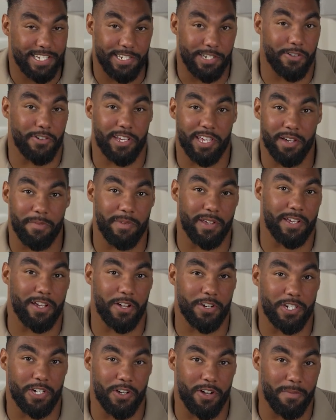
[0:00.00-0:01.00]
Don't kill me,
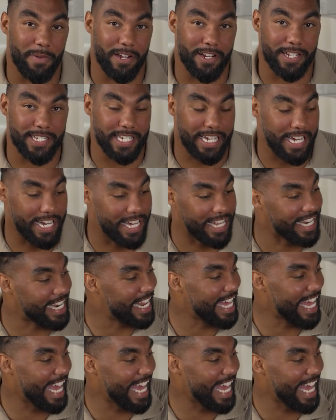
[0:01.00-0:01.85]
Coach O, I'm on your side.